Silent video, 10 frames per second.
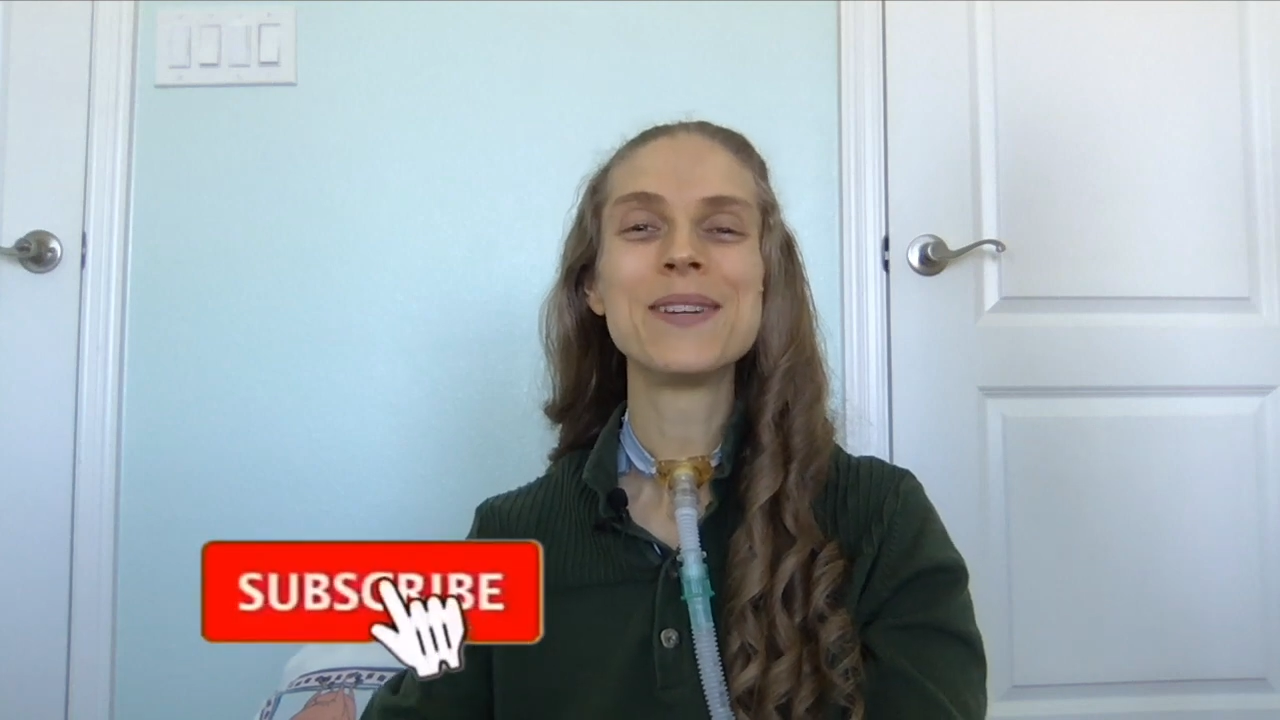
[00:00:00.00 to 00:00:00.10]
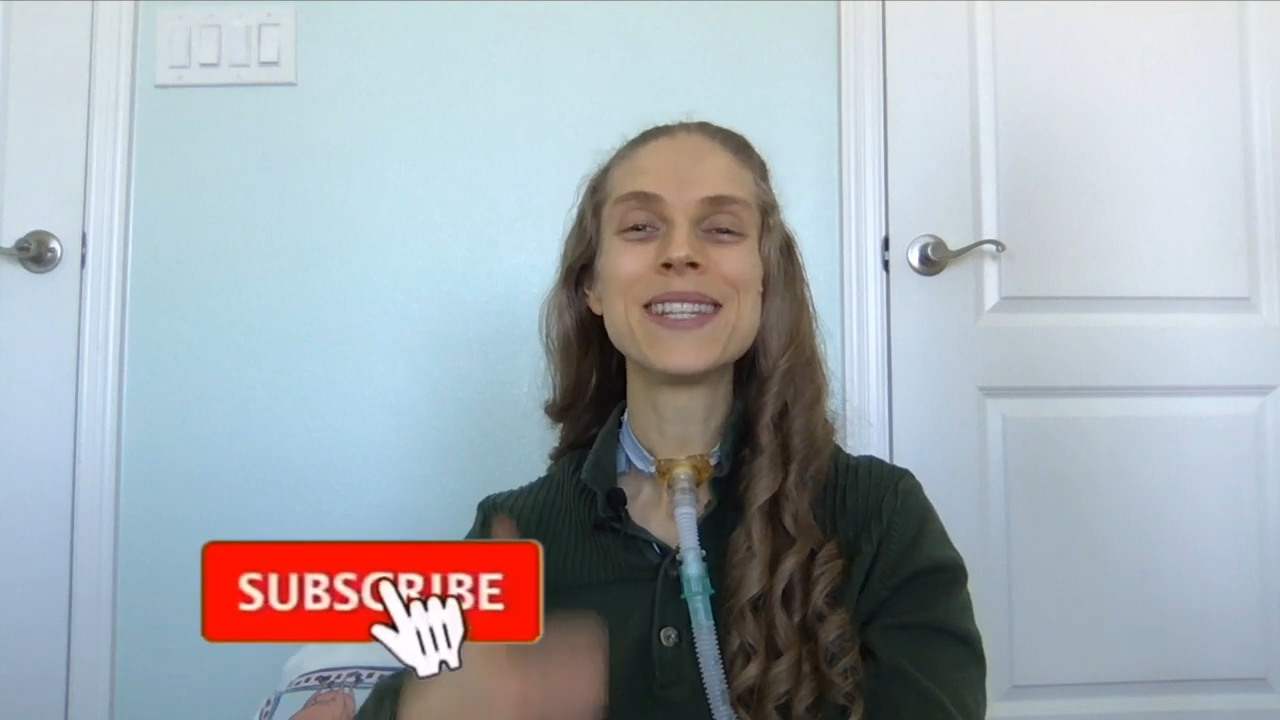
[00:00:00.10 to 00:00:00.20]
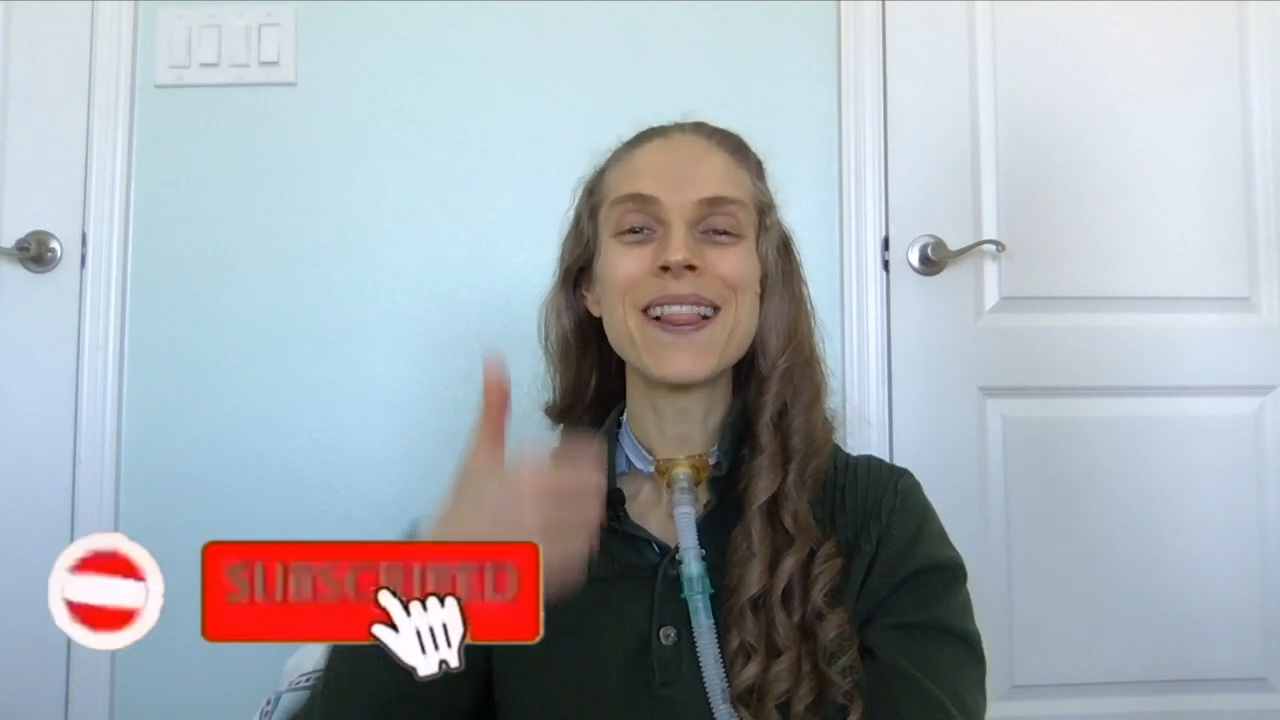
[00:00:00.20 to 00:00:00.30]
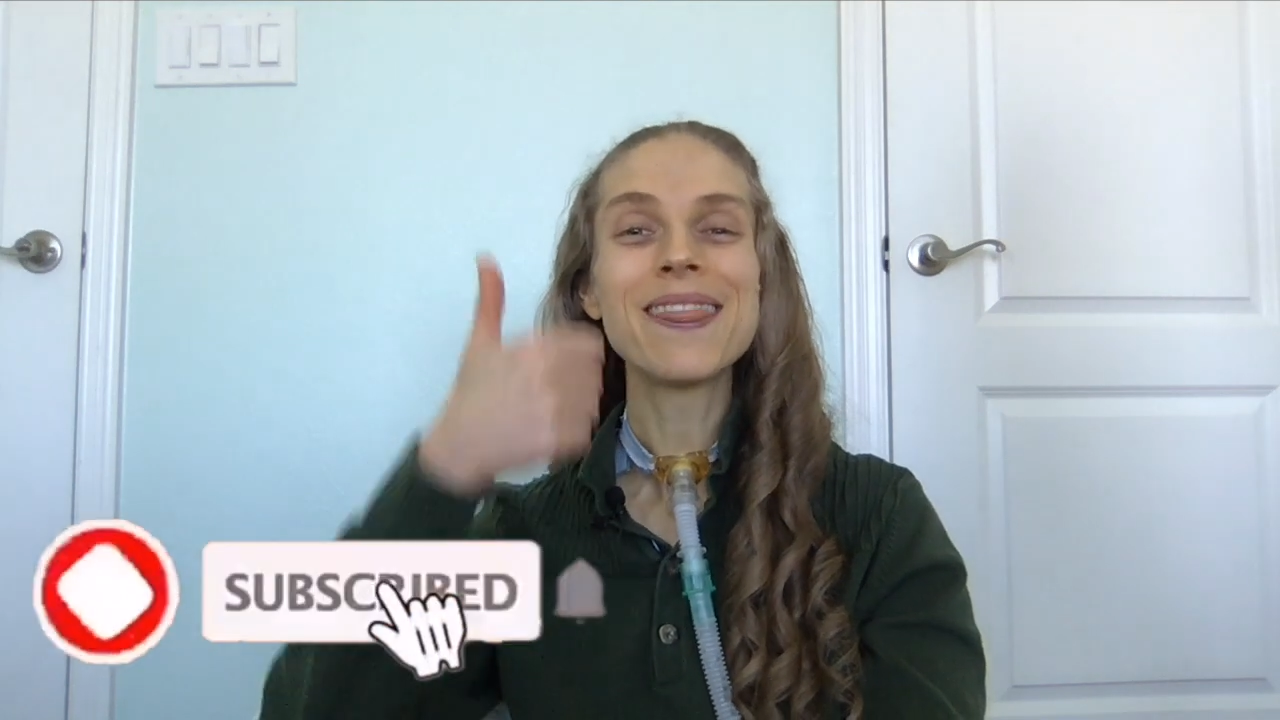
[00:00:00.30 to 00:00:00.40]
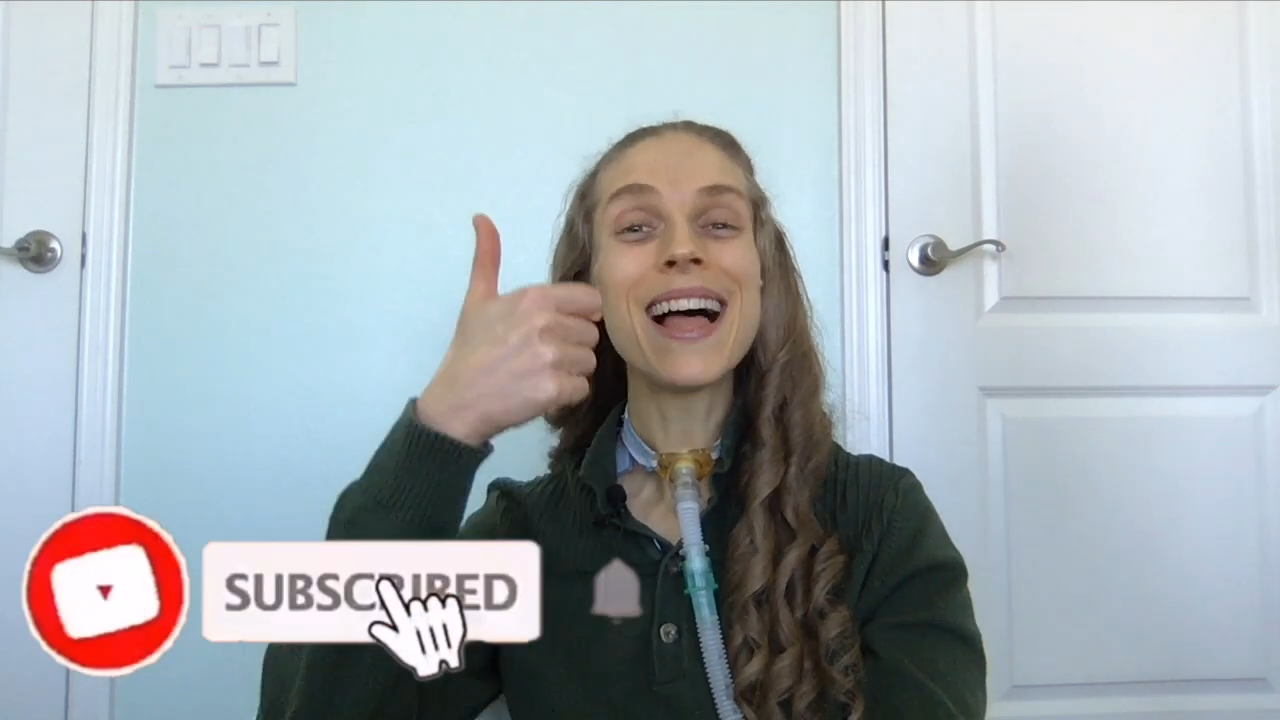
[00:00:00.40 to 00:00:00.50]

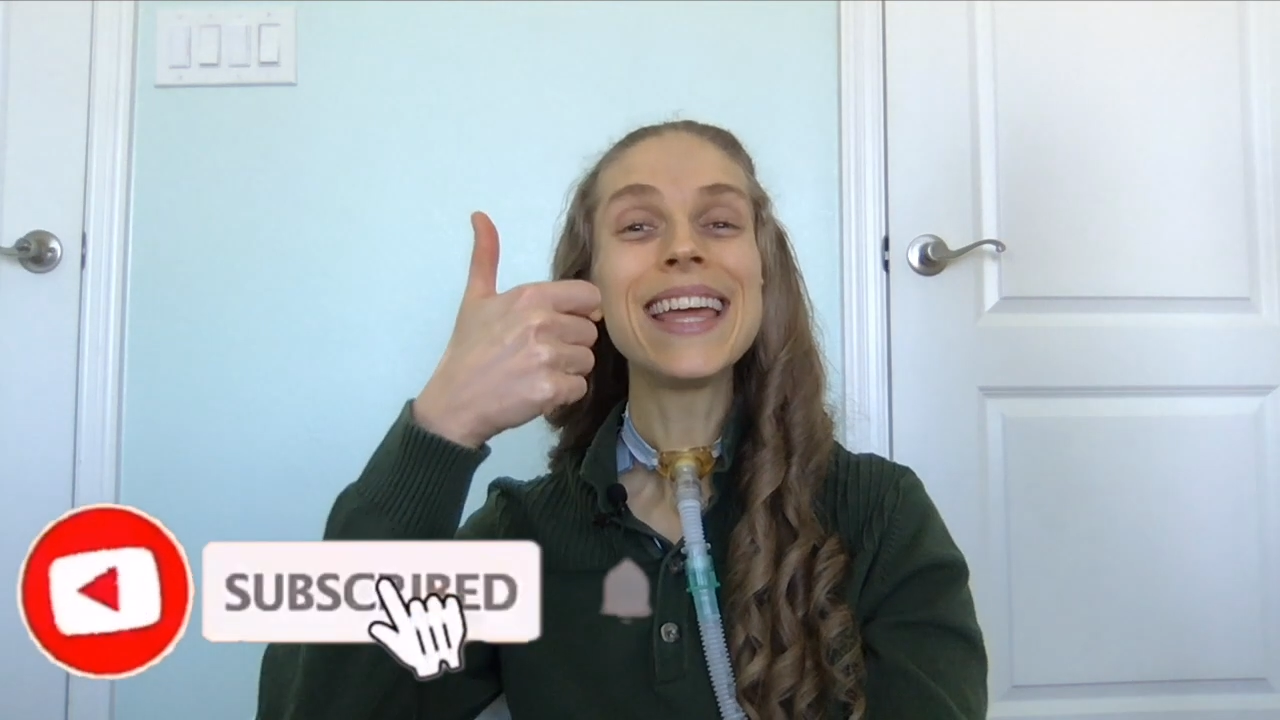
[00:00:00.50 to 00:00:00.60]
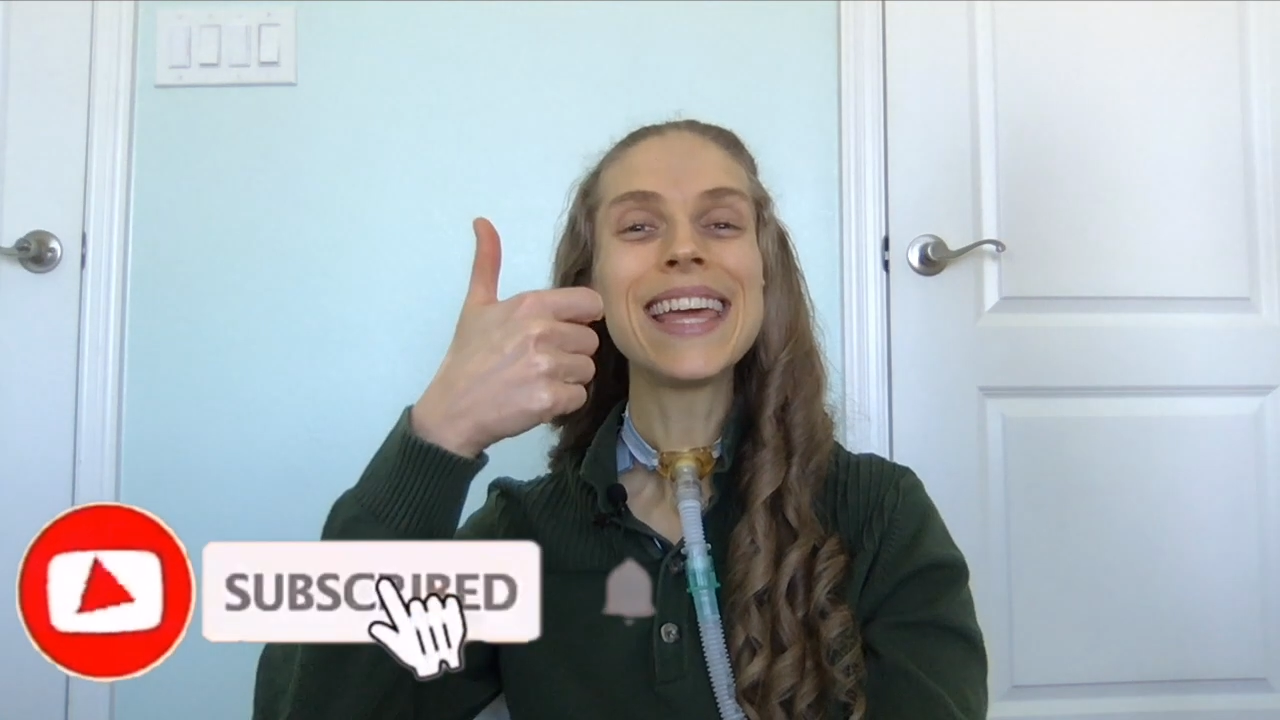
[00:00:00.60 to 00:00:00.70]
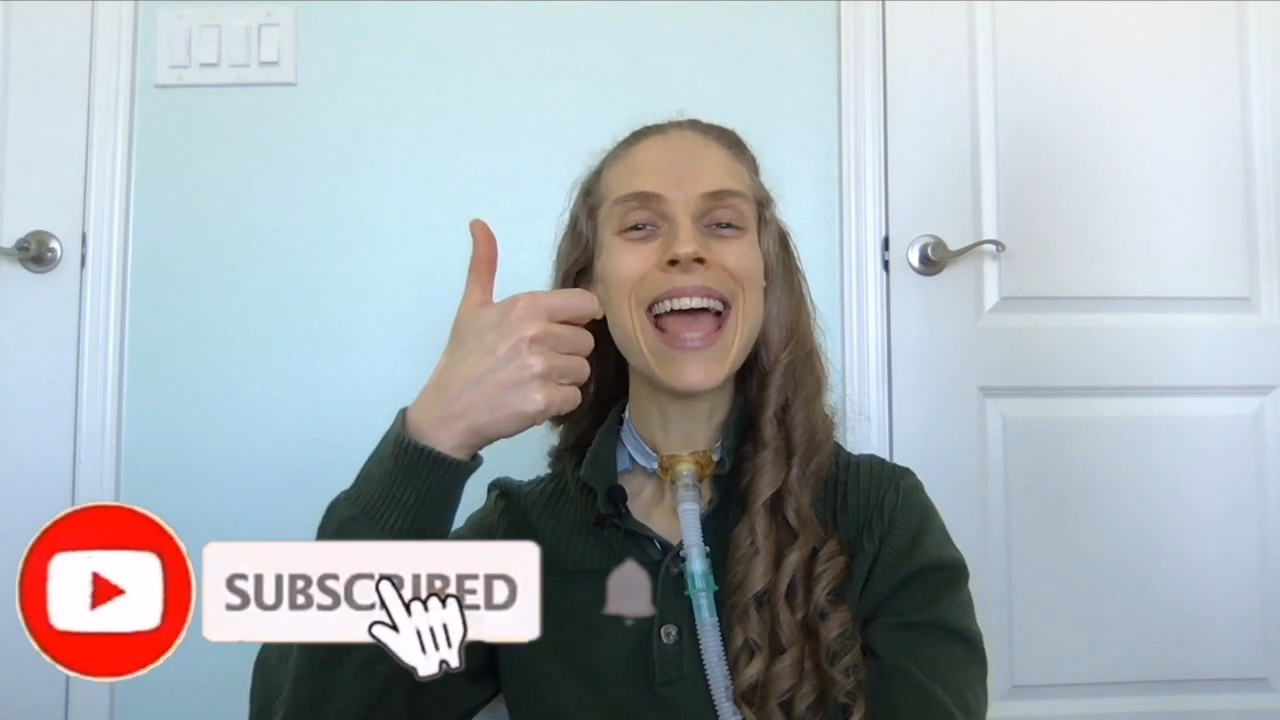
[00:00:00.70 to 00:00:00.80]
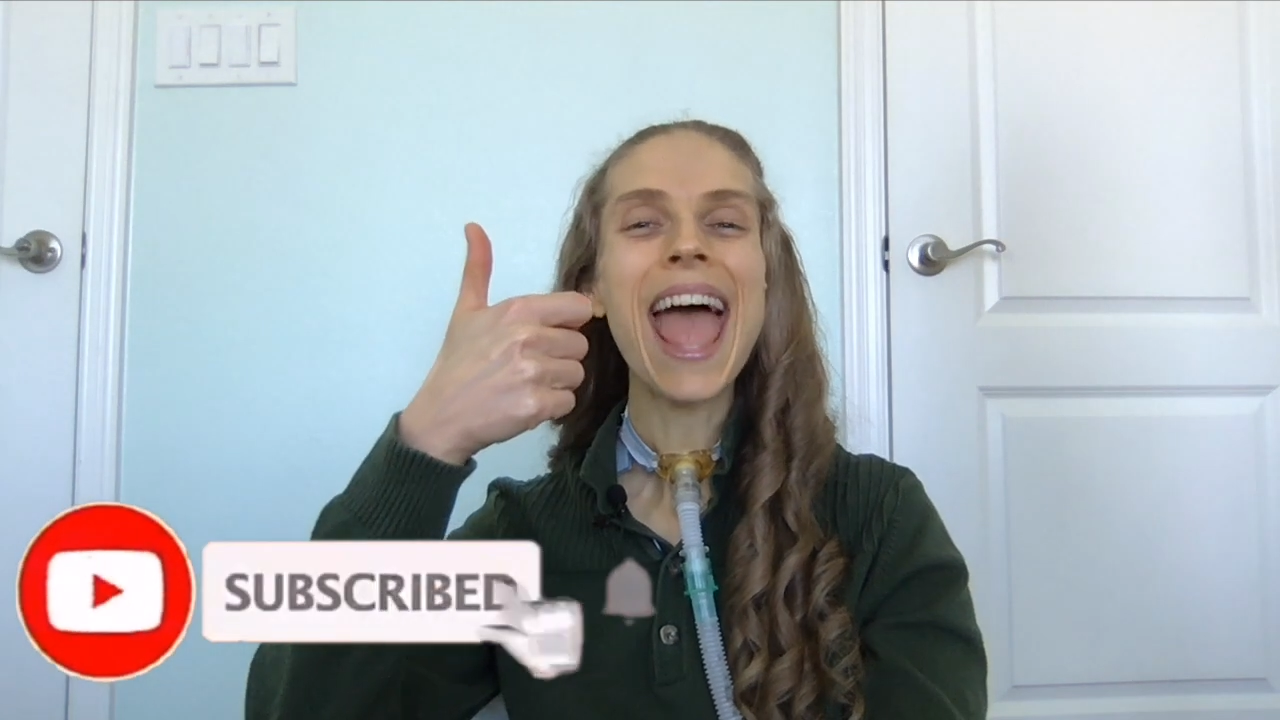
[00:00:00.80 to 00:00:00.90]
to like